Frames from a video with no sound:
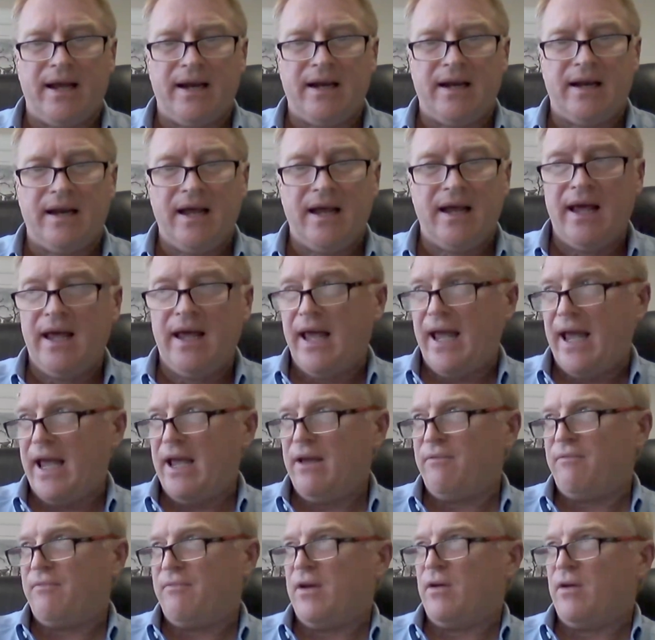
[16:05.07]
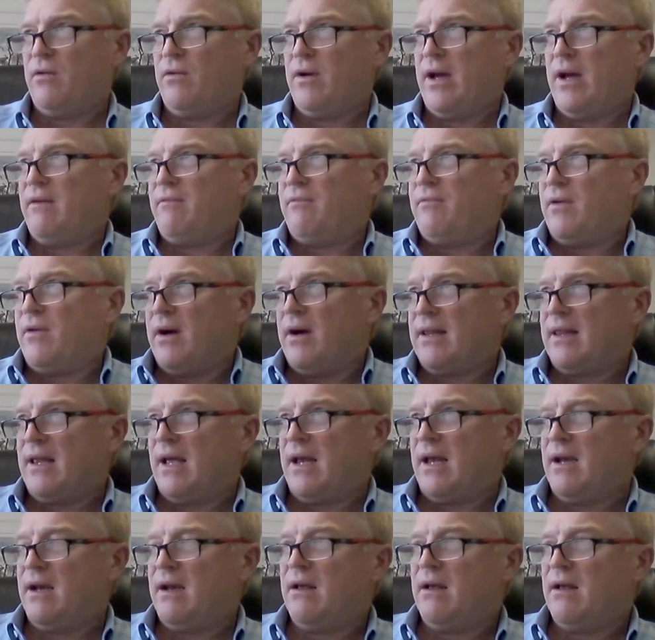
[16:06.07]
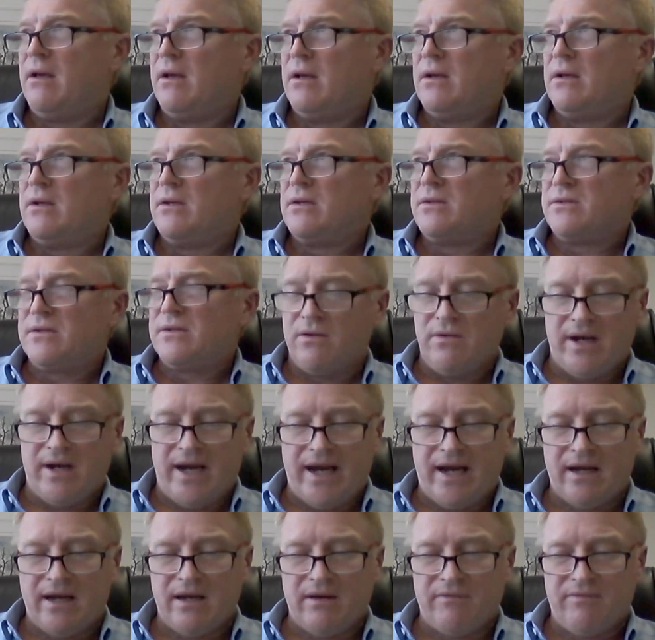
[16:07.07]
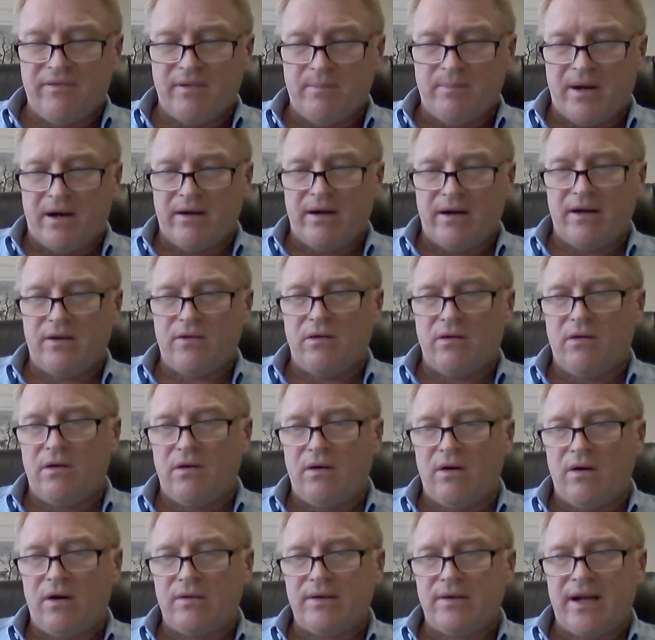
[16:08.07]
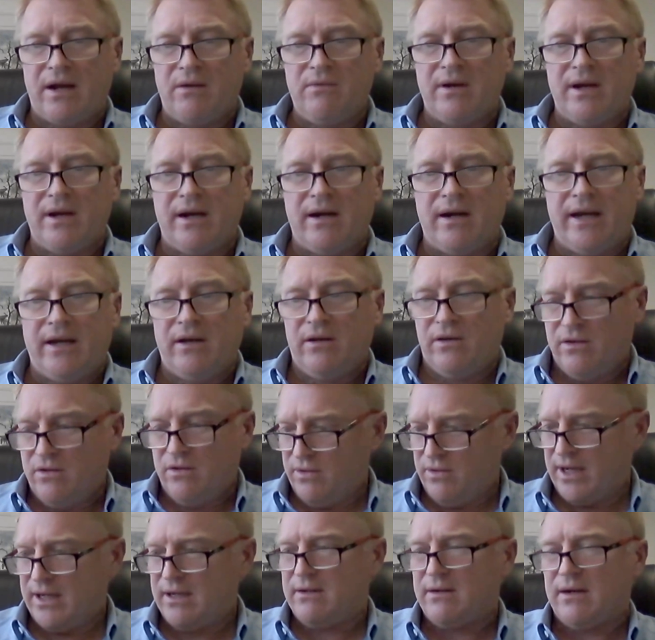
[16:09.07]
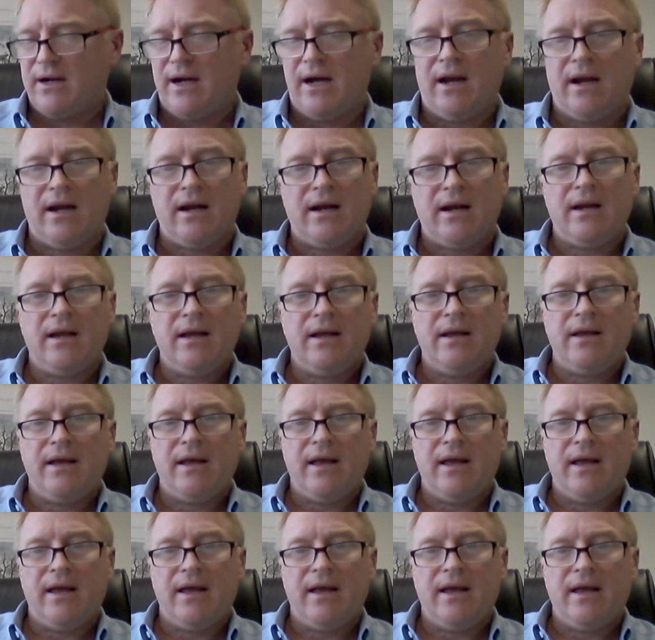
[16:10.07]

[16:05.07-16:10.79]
And if you if you are then so negative about it, or or don't agree, do a trial,